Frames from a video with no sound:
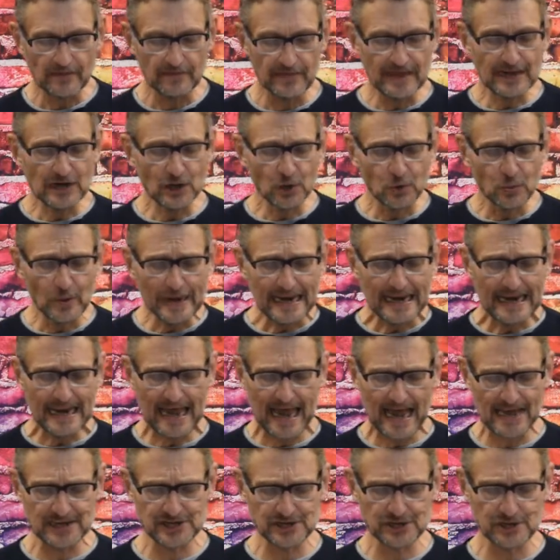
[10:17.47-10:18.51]
Then
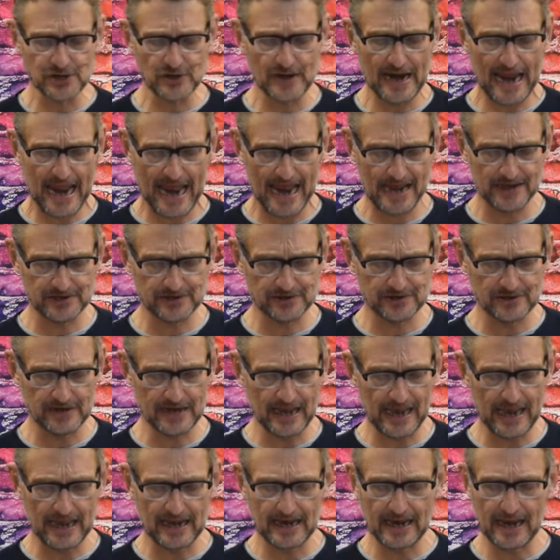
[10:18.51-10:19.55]
Queen Esther
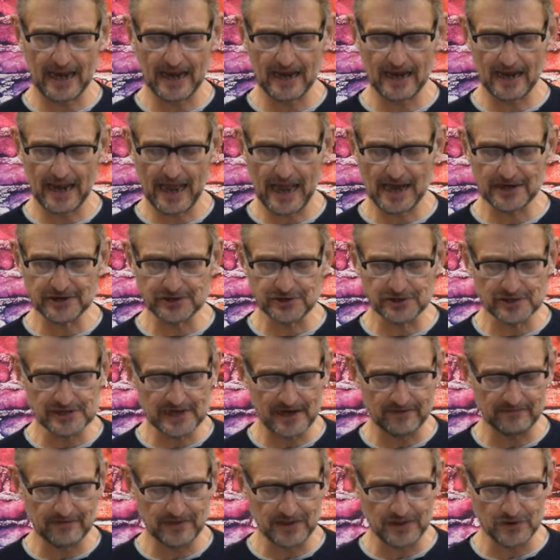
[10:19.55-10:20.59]
answered in Esther
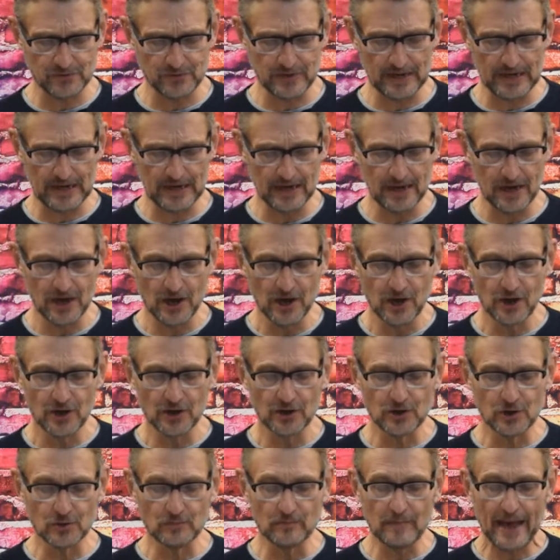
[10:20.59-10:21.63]
7.3,
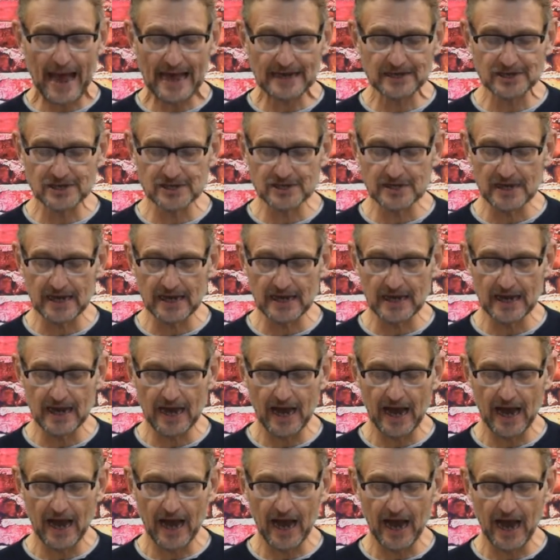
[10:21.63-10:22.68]
Your Majesty,
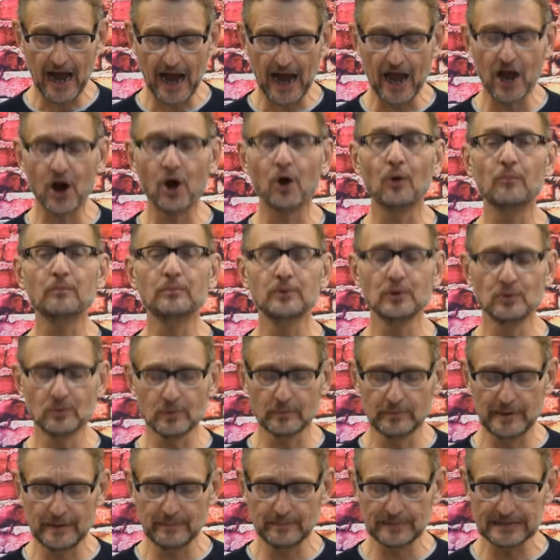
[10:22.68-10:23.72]
I hope you
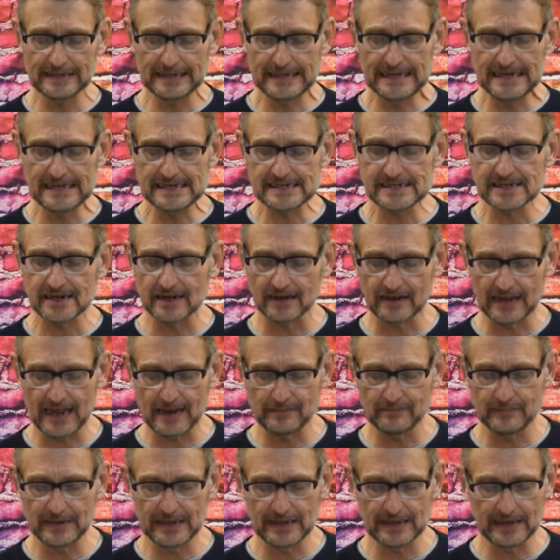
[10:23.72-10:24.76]
will be pleased to
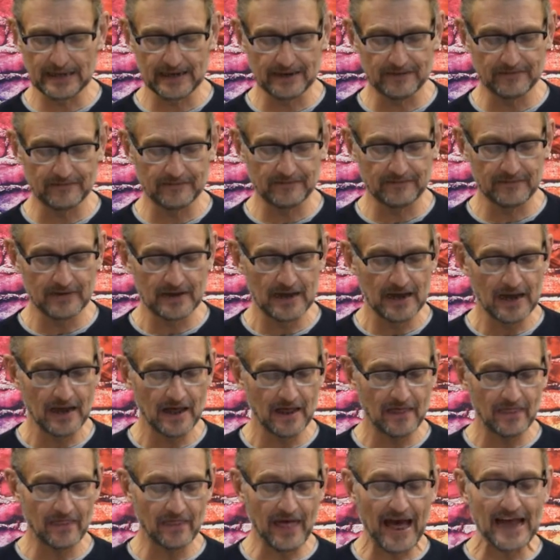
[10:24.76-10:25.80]
let me live.
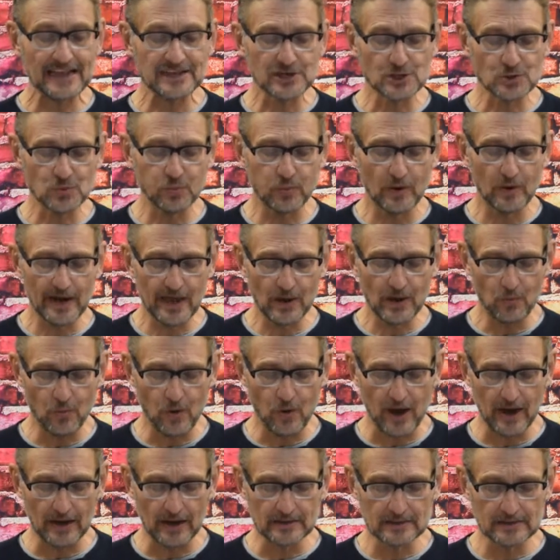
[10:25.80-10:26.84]
That's what I
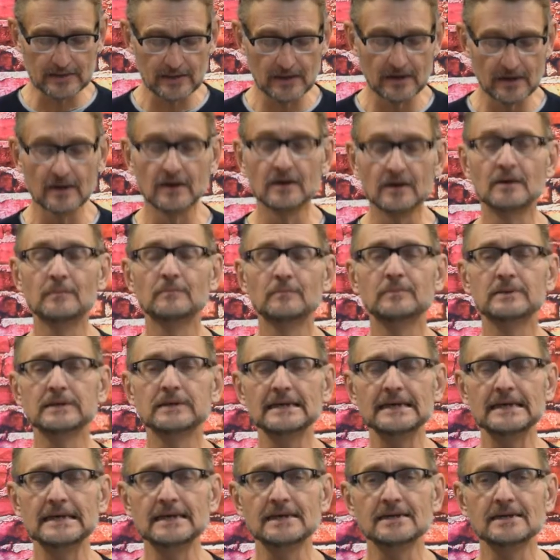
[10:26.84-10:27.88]
want.
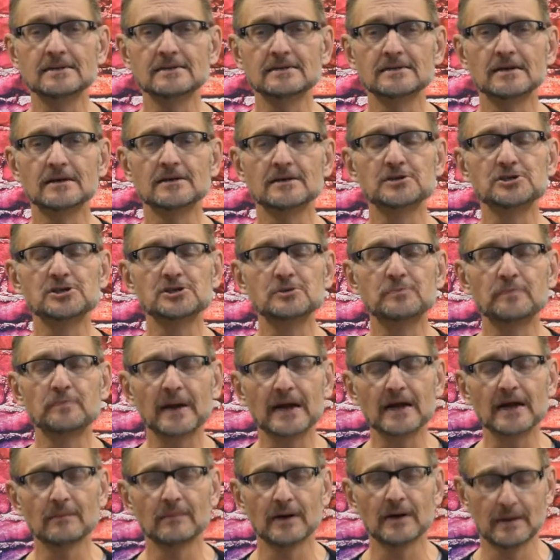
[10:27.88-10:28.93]
Please,
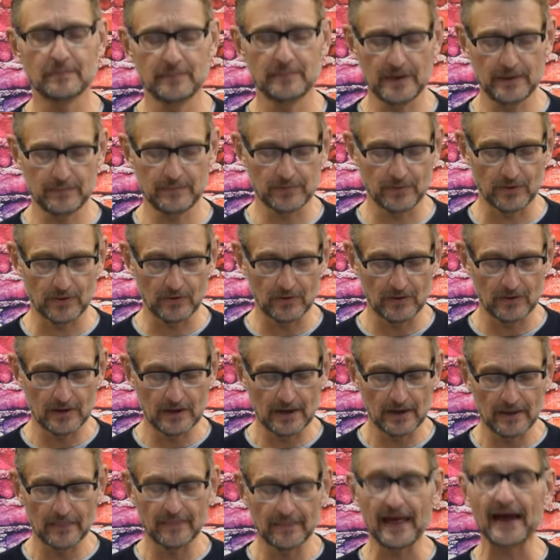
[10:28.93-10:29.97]
spare my people.
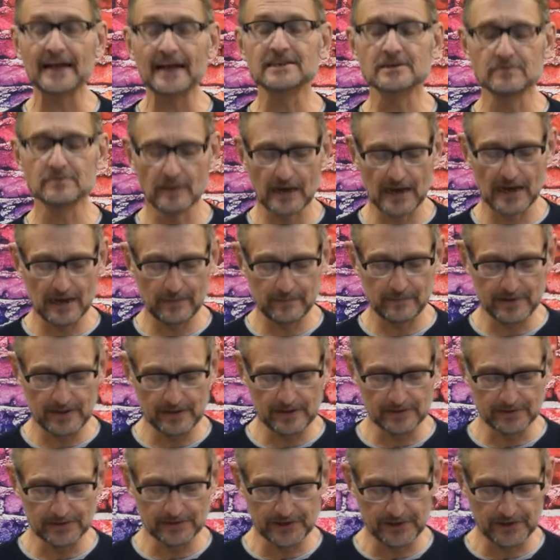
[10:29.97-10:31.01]
That's my
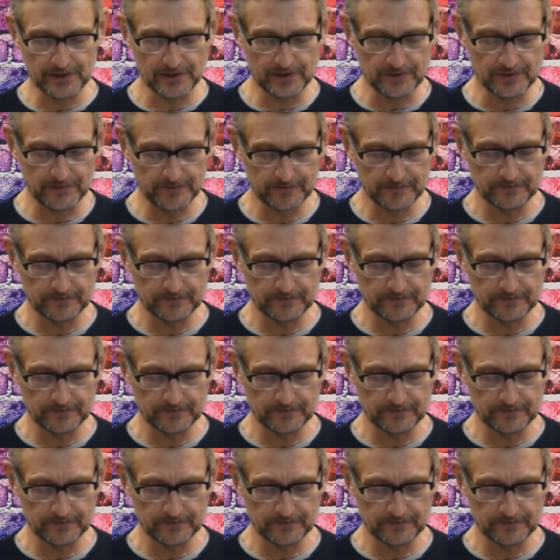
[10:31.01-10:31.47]
appeal to you.